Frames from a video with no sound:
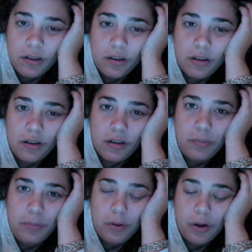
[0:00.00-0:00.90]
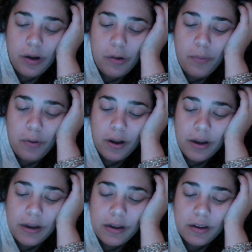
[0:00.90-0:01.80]
Oh
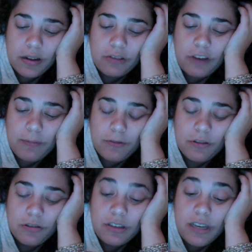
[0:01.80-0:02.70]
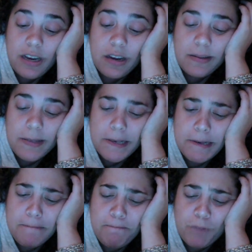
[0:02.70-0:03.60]
boy. Chapter 13.
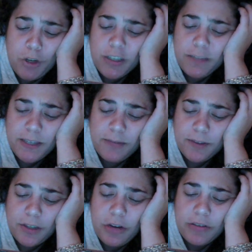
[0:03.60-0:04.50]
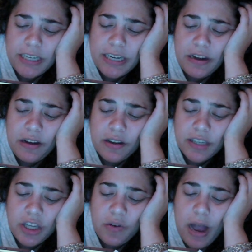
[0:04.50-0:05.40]
Christmas was closing in on
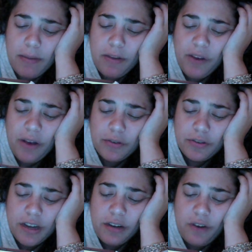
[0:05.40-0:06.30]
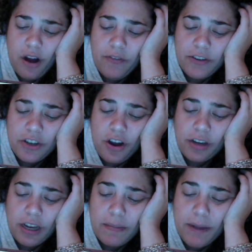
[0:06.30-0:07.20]
us, so Abby found herself often
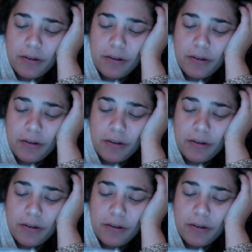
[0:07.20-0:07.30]
talking